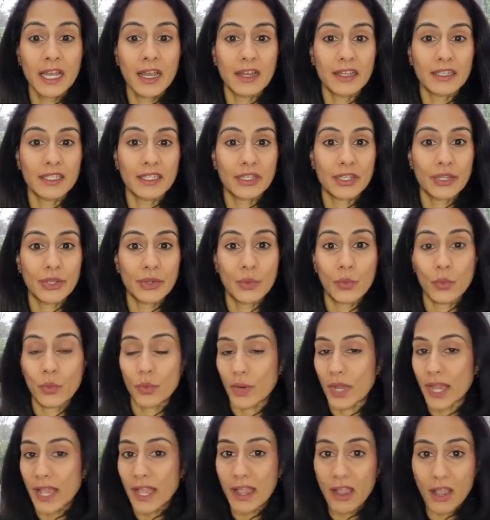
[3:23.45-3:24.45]
I didn't know
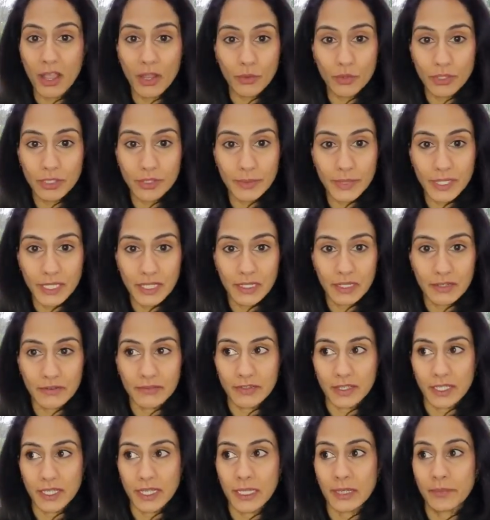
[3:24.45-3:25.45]
where I would be
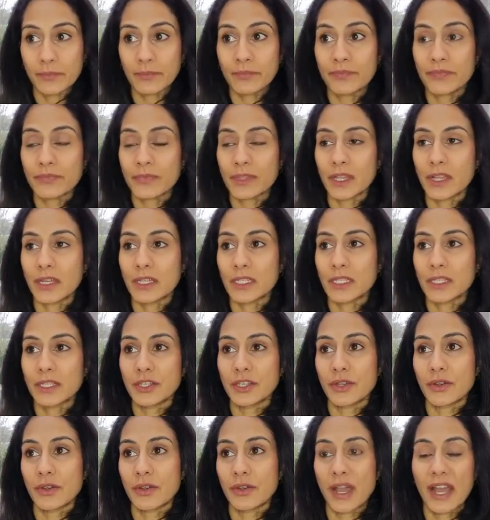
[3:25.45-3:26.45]
living. I didn't
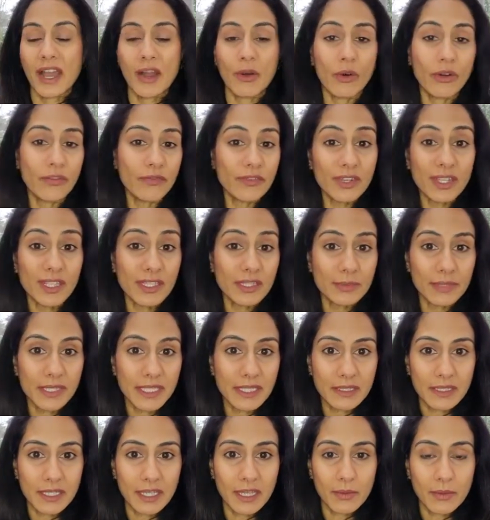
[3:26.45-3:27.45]
know how often I'd be
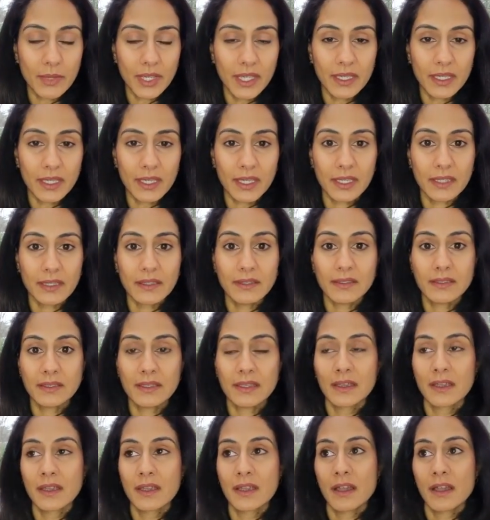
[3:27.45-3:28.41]
seeing my kids.